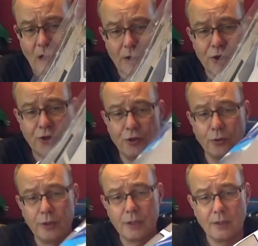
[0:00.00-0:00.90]

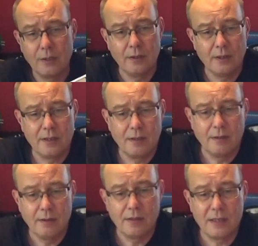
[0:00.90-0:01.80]
should
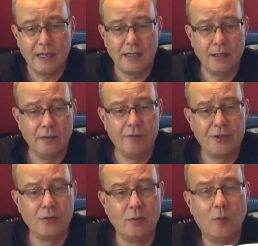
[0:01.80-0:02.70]
take the
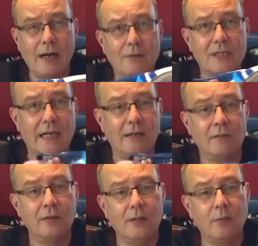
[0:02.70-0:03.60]
original whale
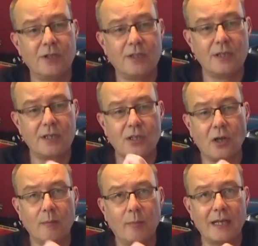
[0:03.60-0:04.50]
tail, which is this
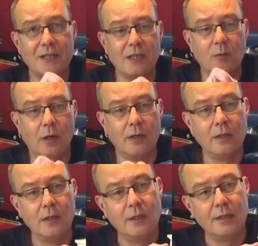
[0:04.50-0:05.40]
solid plastic one
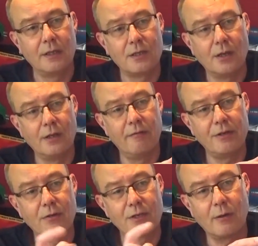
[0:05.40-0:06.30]
that's on the
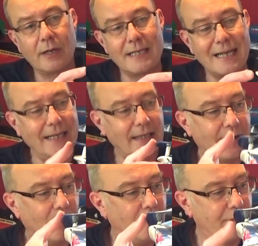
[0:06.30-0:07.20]
original, so I could take
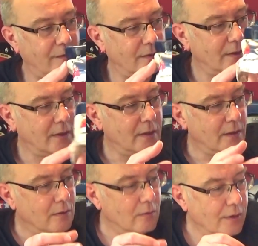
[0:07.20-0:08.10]
that off.
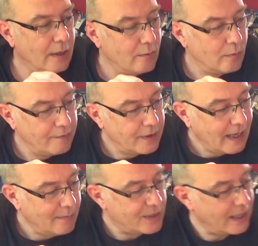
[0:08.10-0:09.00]
Although with the
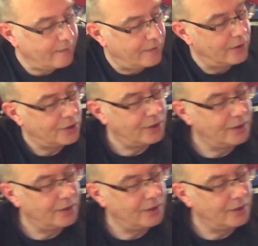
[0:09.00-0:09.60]
Kamtec version